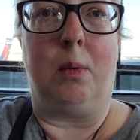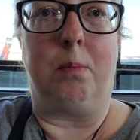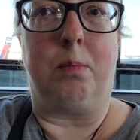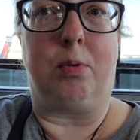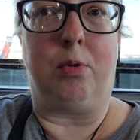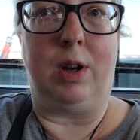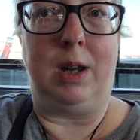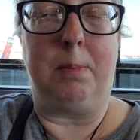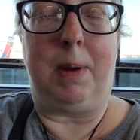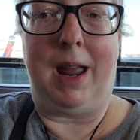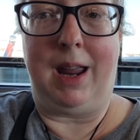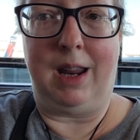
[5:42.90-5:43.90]

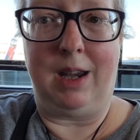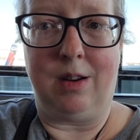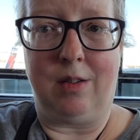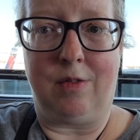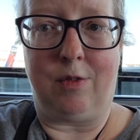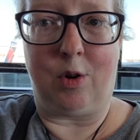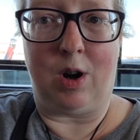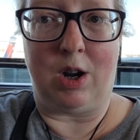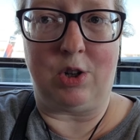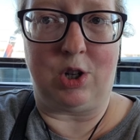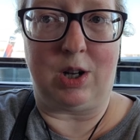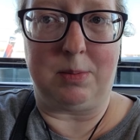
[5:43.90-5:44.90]
prepaid for our
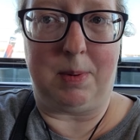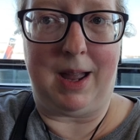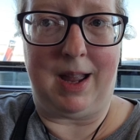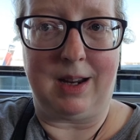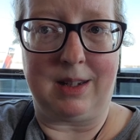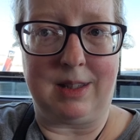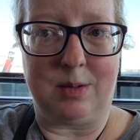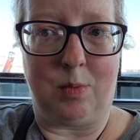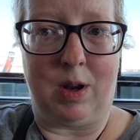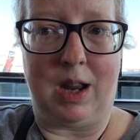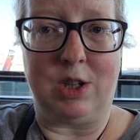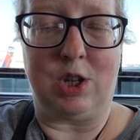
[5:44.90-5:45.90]
checked bags
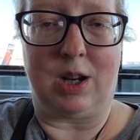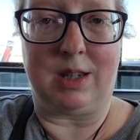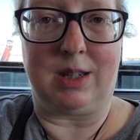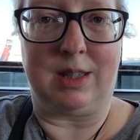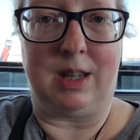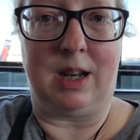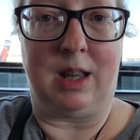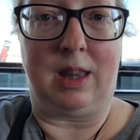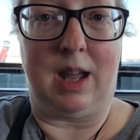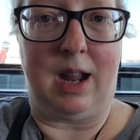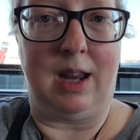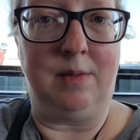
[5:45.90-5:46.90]
when I checked us in
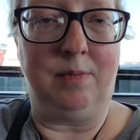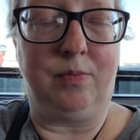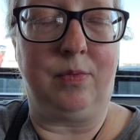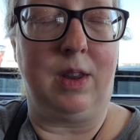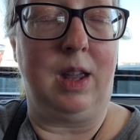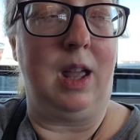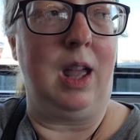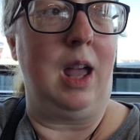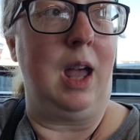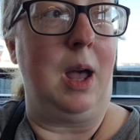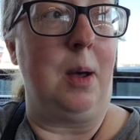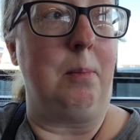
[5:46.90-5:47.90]
online,
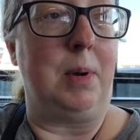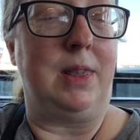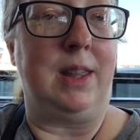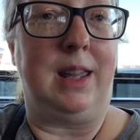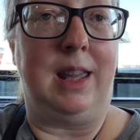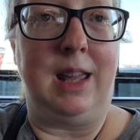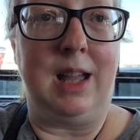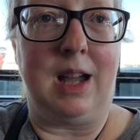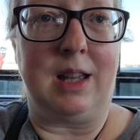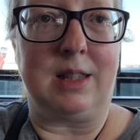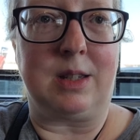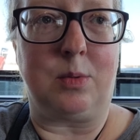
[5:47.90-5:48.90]
but the
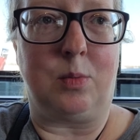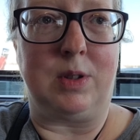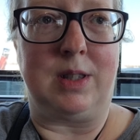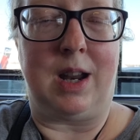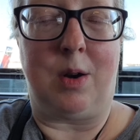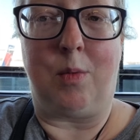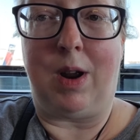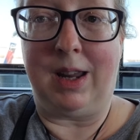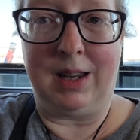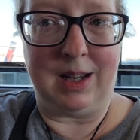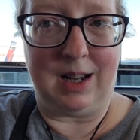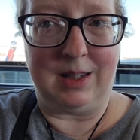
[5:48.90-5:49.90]
kiosk was not
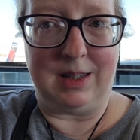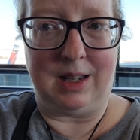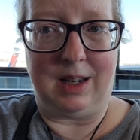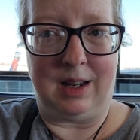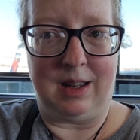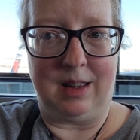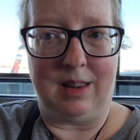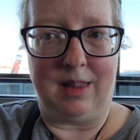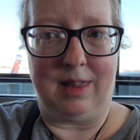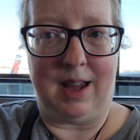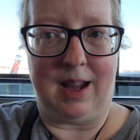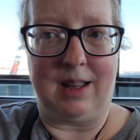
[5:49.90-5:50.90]
recognizing
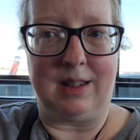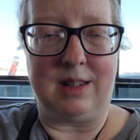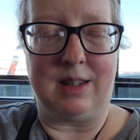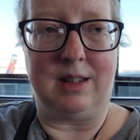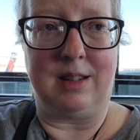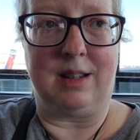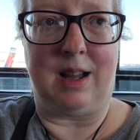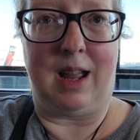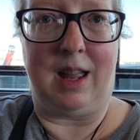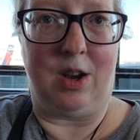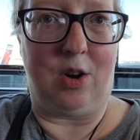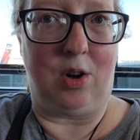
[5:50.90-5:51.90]
that I
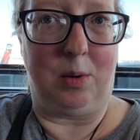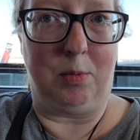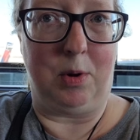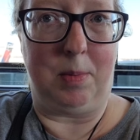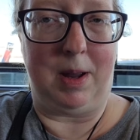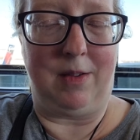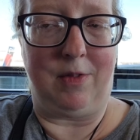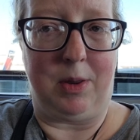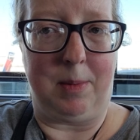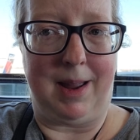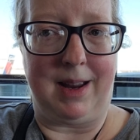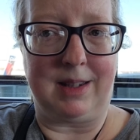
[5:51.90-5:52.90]
had already prepaid for the
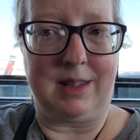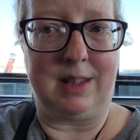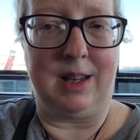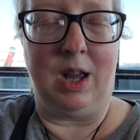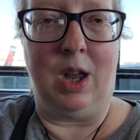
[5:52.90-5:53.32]
bags.